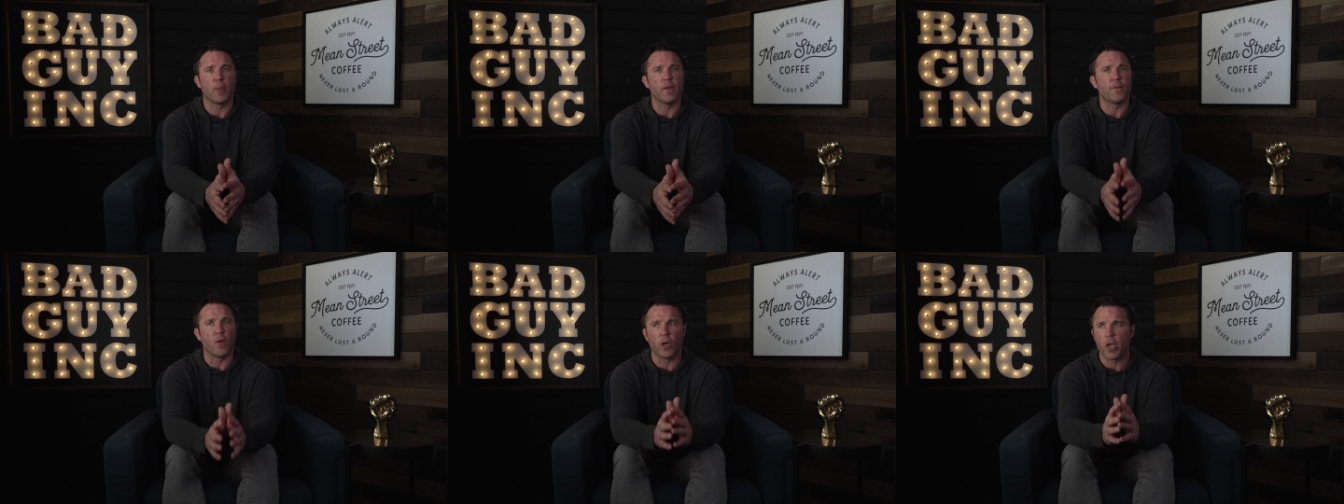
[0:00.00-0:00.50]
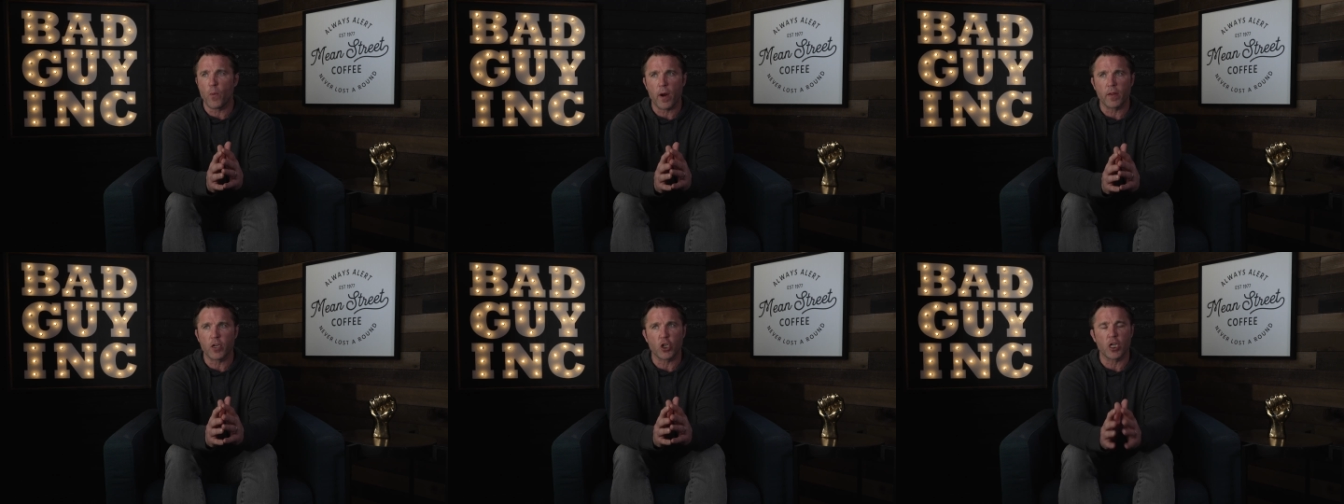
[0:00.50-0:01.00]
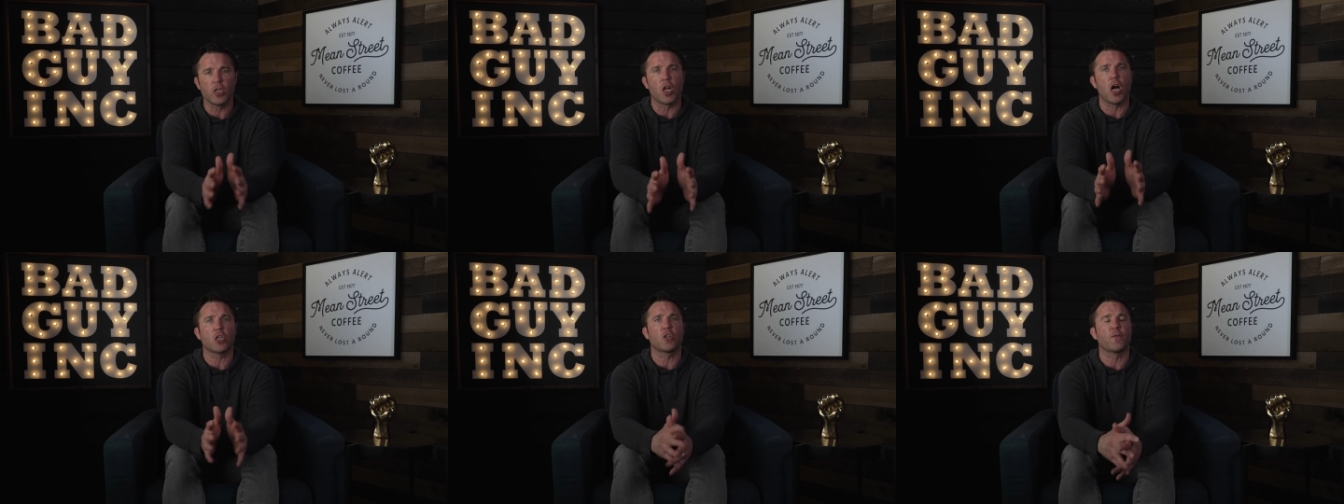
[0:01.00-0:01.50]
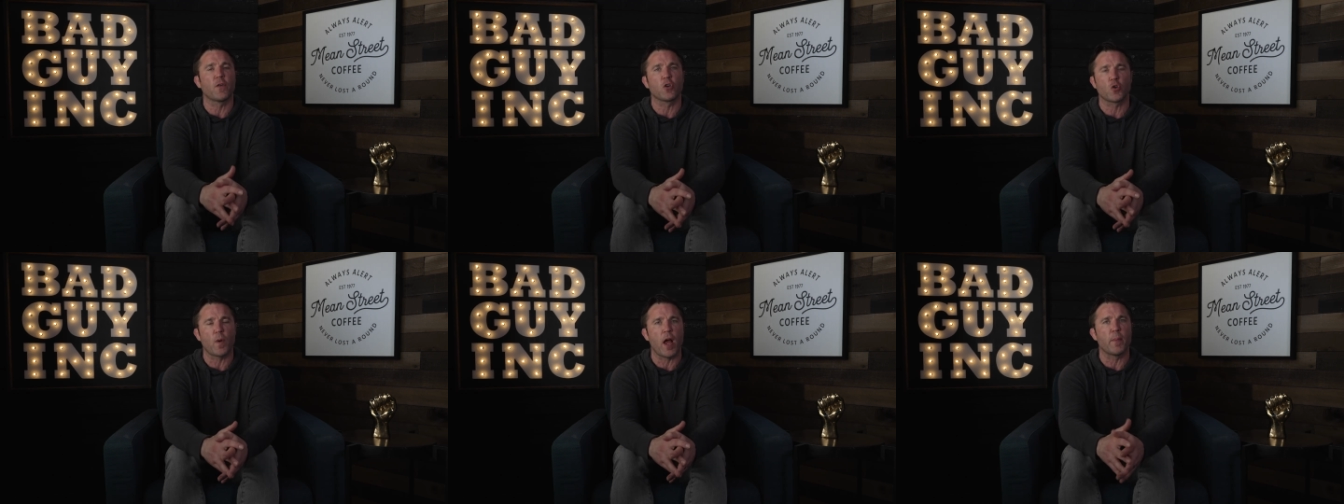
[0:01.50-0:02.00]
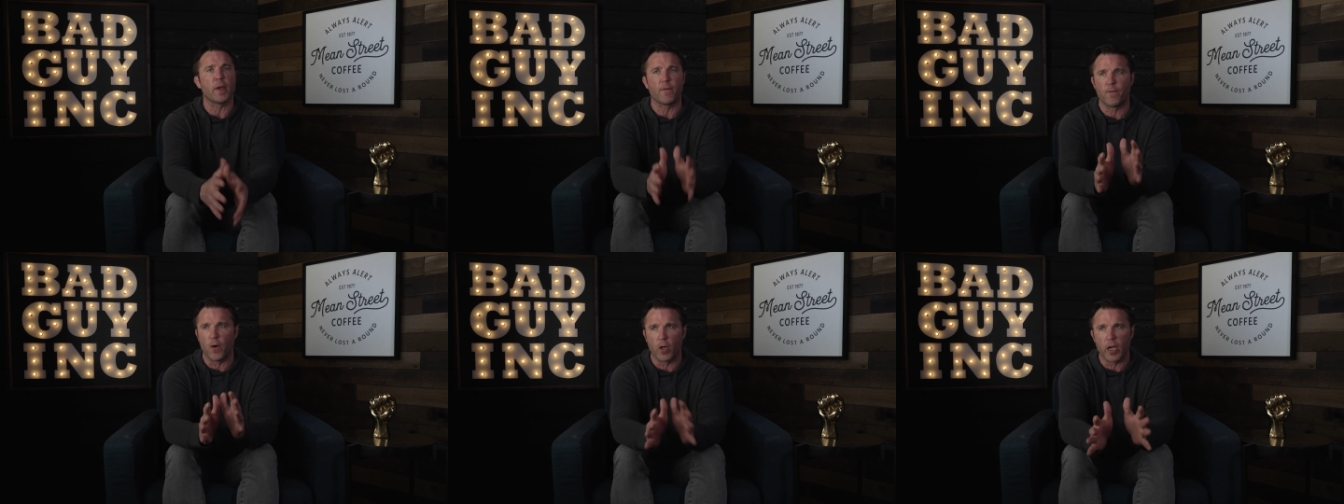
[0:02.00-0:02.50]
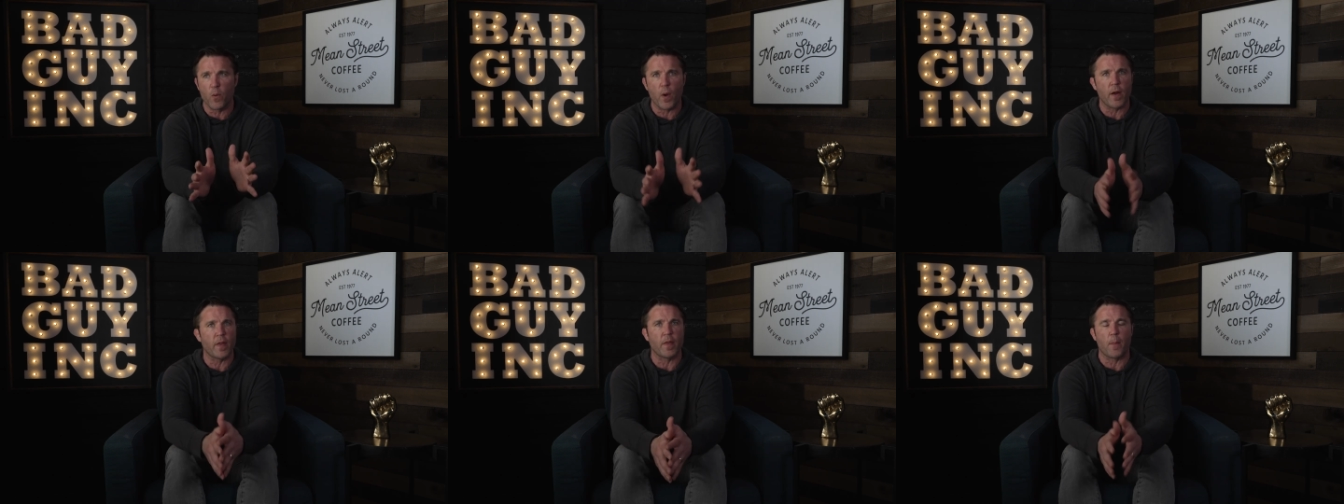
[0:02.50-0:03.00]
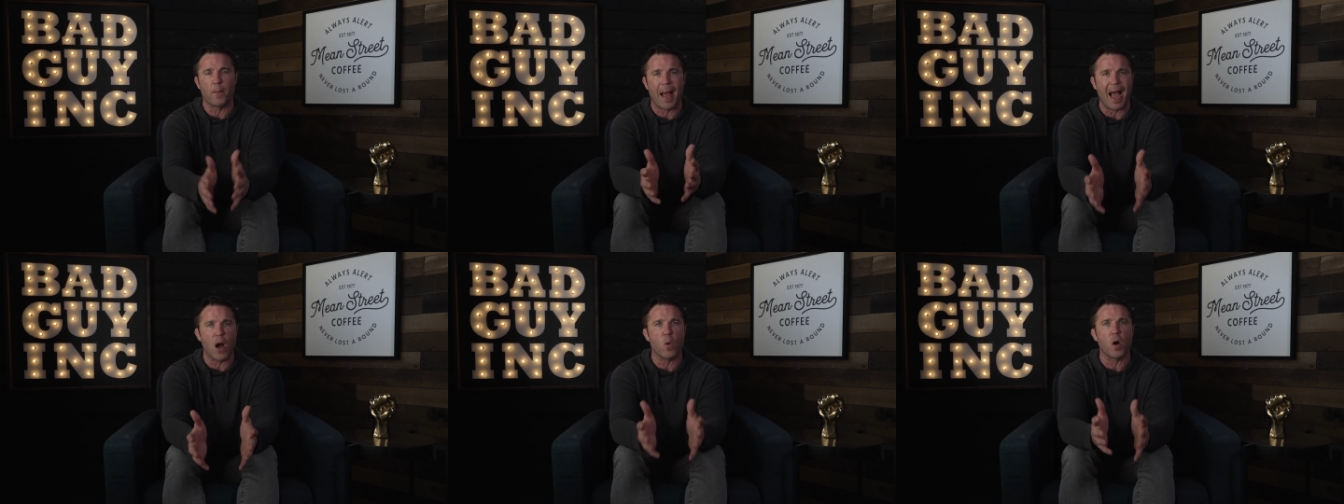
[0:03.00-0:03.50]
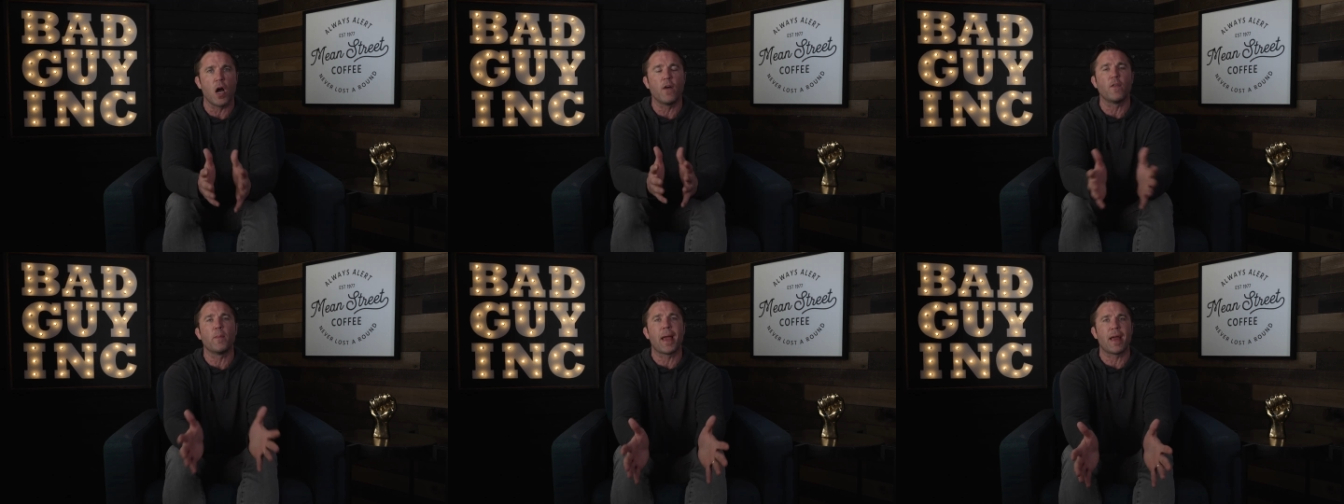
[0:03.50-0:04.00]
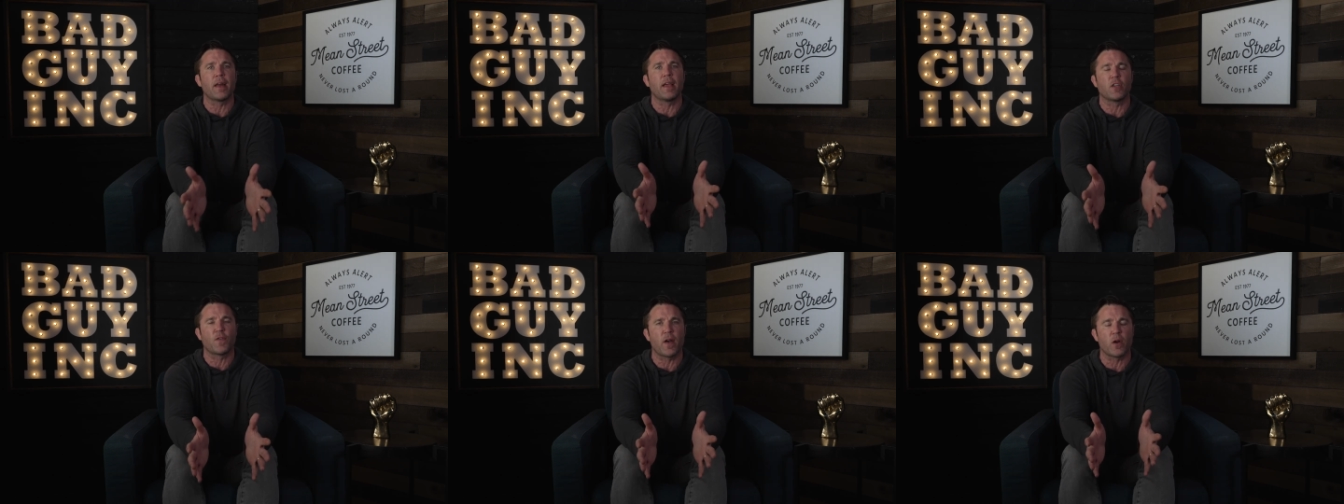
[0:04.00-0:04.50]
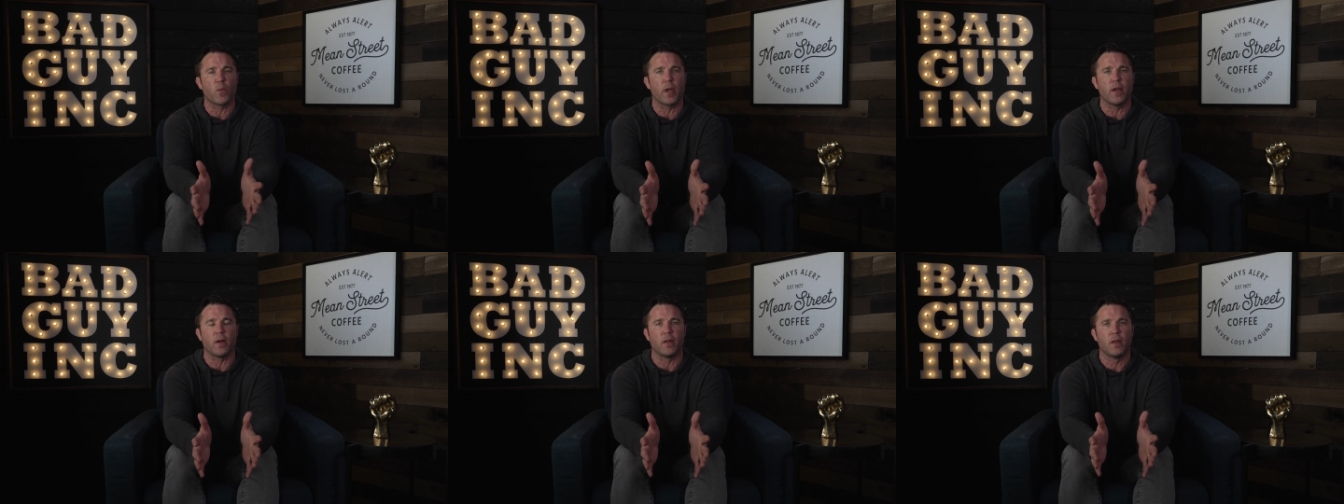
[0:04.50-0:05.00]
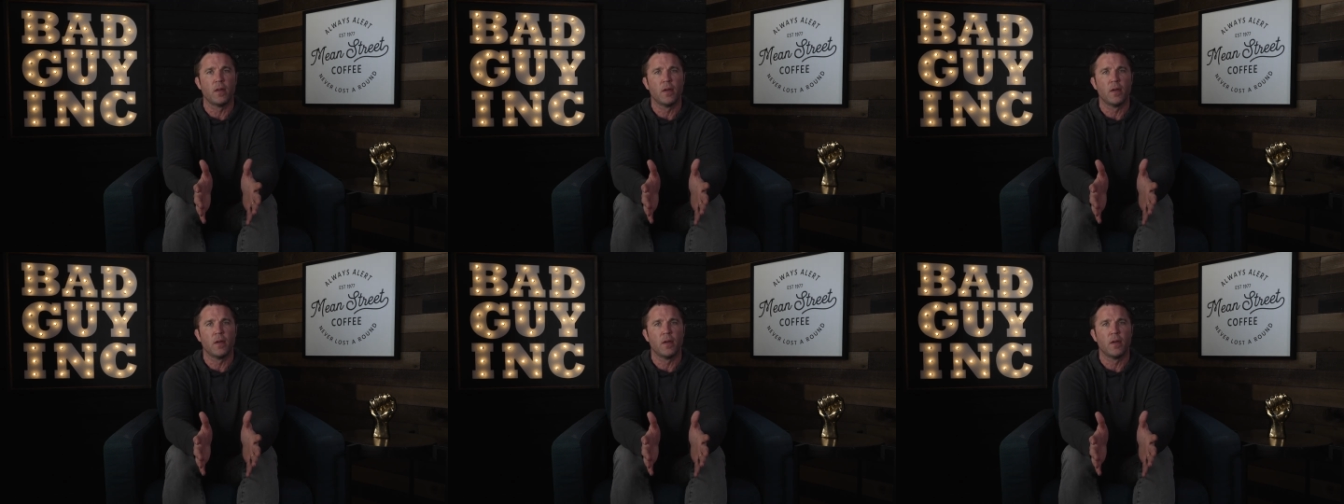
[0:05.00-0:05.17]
Be fully aware that she lost the first round. Be fully aware that the power of Amanda is very real.